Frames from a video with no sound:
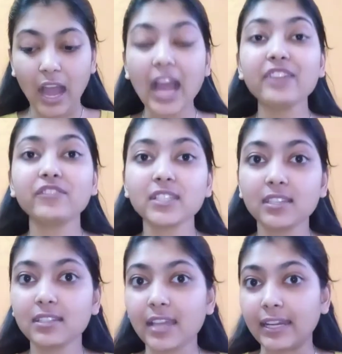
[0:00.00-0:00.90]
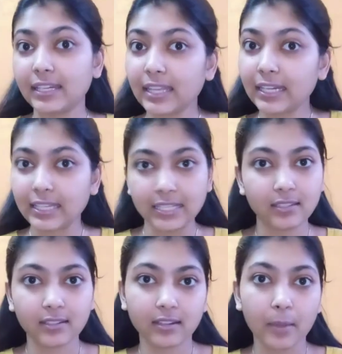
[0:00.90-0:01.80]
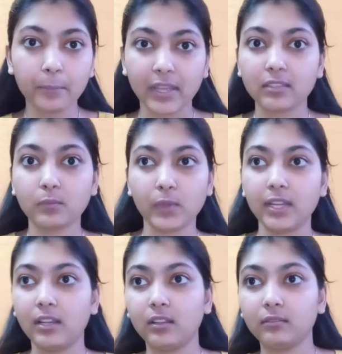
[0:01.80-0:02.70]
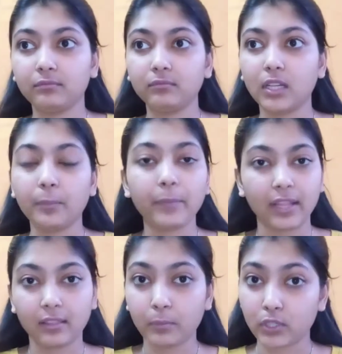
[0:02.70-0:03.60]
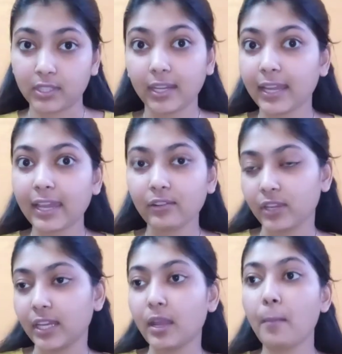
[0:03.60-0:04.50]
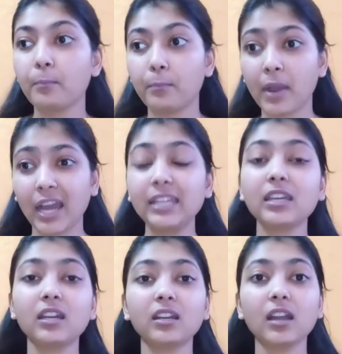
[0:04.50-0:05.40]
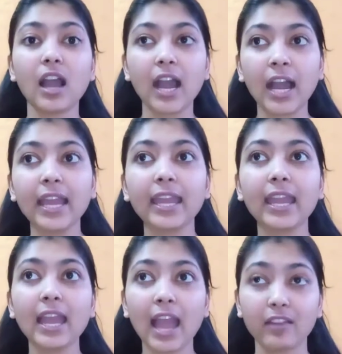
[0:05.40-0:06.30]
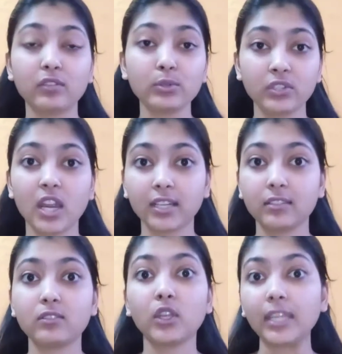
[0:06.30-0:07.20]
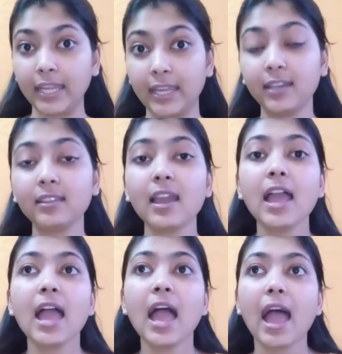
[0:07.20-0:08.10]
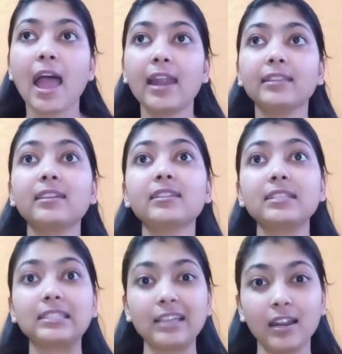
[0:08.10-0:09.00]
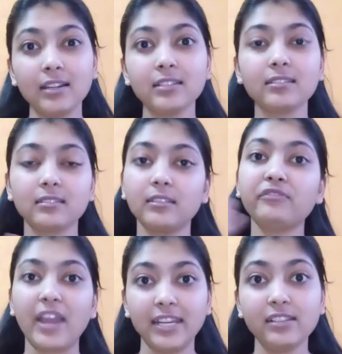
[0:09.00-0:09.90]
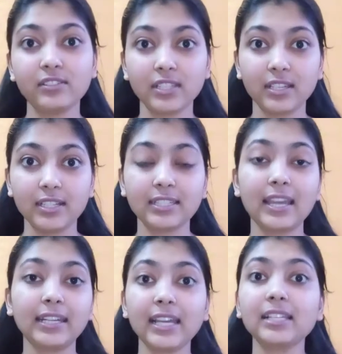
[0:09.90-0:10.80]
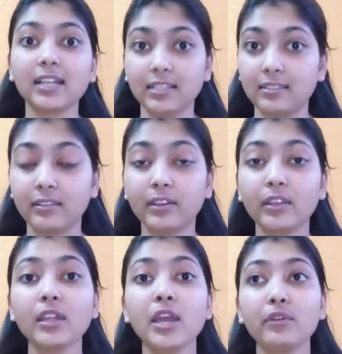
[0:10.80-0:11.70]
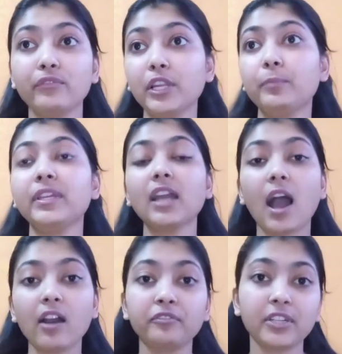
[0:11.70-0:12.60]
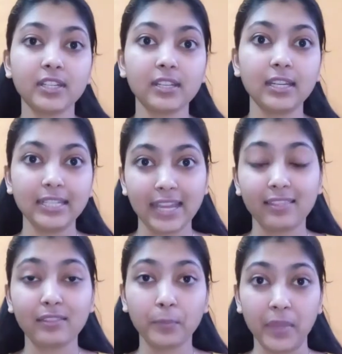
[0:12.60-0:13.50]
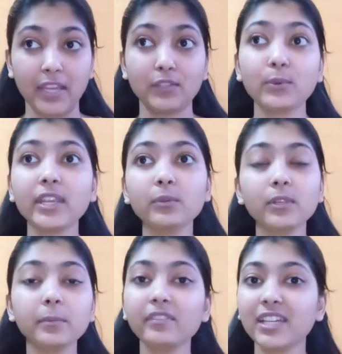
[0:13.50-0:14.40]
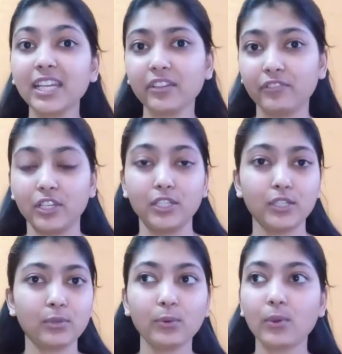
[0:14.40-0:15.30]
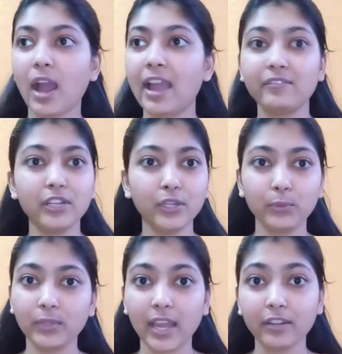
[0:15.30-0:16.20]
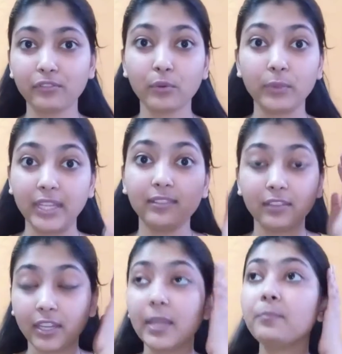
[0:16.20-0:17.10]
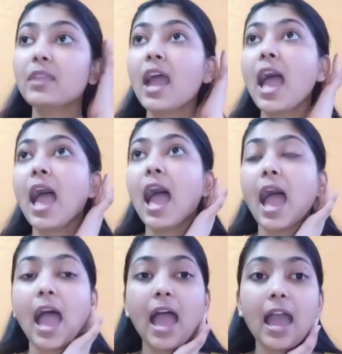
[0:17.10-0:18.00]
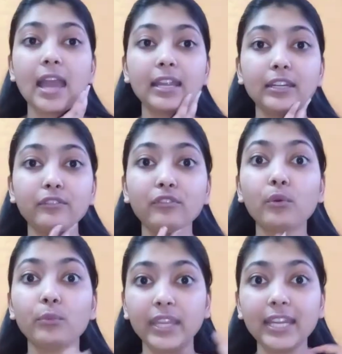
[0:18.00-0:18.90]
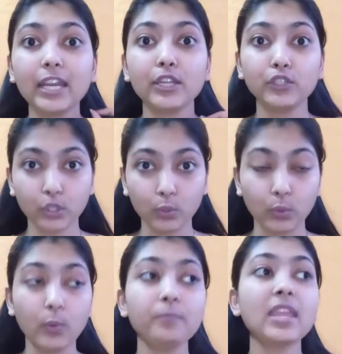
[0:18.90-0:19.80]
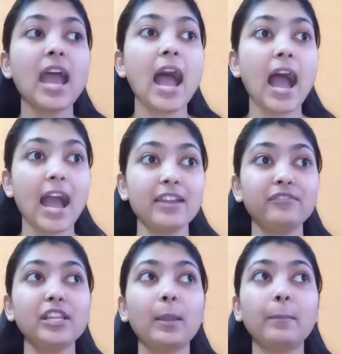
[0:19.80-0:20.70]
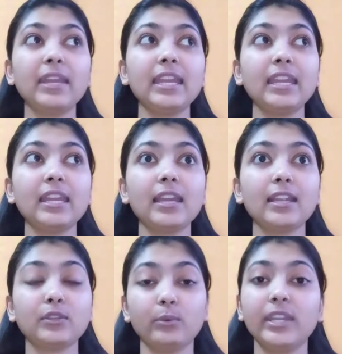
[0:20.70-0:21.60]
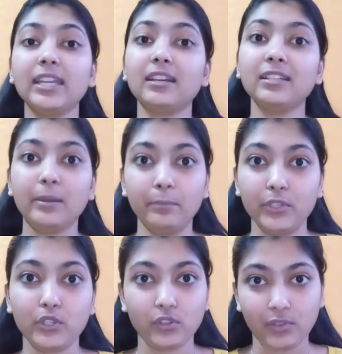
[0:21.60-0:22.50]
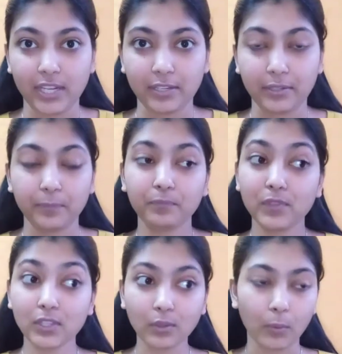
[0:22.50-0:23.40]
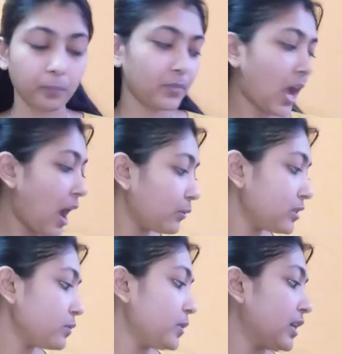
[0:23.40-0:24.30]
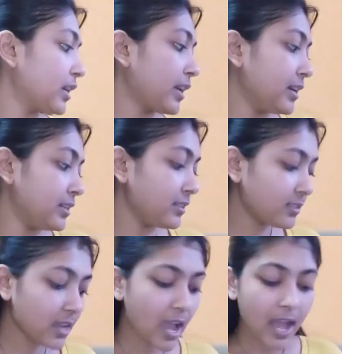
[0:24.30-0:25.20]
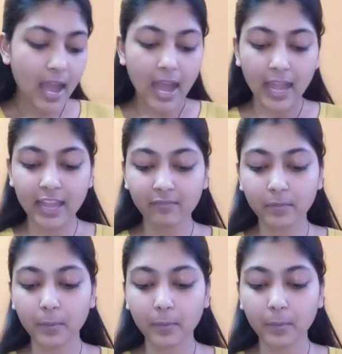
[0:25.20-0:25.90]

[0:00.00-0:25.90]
I first decided that Instagram picks will pick the books that I read, but I have to start this on 8th, and the final results that I'll consider will be after 10th May. So it will be very difficult. So I will do that for week 3, and for week 2, I will be doing a number generator. So how this work is, I have